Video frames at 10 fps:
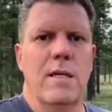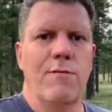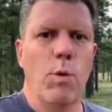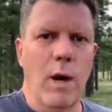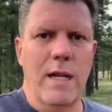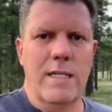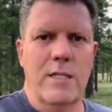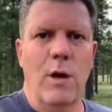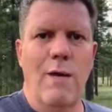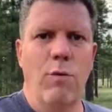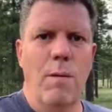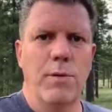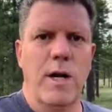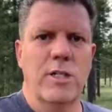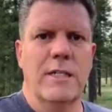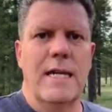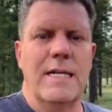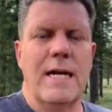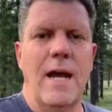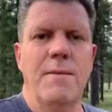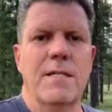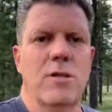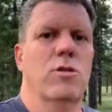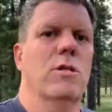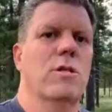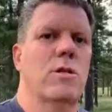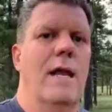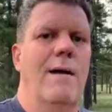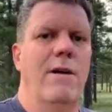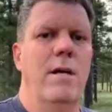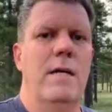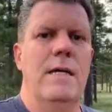if you wanted to still have one project at a time, essentially, so you'd have a